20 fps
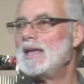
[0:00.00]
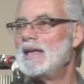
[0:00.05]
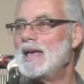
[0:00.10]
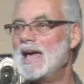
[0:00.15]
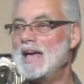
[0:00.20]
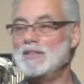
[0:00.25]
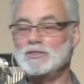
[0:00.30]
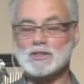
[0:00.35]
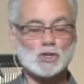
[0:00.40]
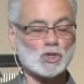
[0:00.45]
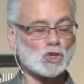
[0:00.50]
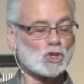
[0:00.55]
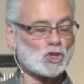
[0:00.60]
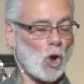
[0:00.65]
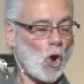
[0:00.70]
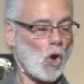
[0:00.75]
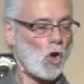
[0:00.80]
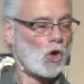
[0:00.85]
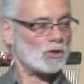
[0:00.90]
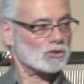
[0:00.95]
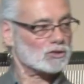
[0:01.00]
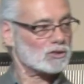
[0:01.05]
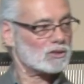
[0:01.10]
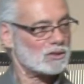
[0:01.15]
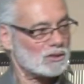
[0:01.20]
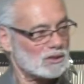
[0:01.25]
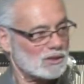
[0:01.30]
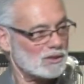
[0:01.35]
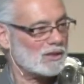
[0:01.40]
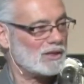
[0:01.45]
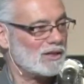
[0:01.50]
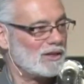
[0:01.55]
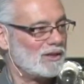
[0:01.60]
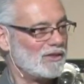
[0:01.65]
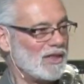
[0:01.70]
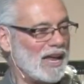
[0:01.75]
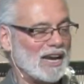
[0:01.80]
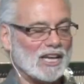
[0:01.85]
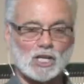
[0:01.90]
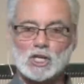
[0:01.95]
And the salt
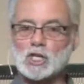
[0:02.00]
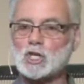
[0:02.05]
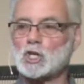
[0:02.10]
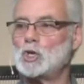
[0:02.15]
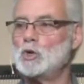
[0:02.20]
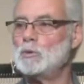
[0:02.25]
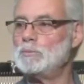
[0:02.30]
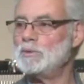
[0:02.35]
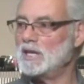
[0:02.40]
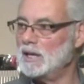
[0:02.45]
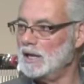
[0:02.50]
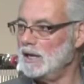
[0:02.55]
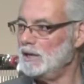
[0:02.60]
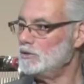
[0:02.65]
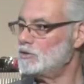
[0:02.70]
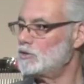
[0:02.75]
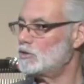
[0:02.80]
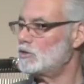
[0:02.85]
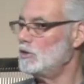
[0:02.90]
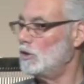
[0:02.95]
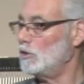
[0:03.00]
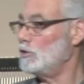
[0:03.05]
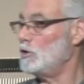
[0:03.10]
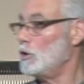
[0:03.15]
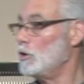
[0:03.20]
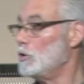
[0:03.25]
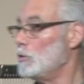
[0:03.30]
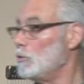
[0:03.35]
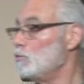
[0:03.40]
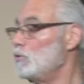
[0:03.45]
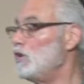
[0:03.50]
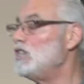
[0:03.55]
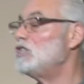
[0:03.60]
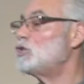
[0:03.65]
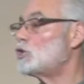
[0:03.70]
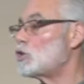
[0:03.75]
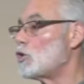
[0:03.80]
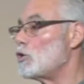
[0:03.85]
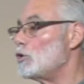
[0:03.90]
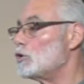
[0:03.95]
that accumulates. You know, there are
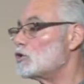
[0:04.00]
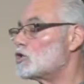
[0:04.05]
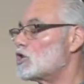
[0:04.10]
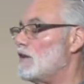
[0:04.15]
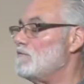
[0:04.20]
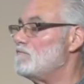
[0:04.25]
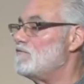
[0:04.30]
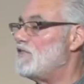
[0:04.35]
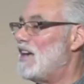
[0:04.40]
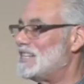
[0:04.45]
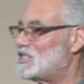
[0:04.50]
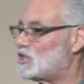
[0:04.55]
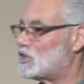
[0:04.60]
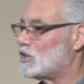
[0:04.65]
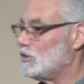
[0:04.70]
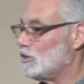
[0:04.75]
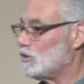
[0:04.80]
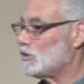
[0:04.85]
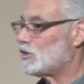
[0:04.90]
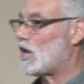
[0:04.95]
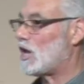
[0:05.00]
research vessels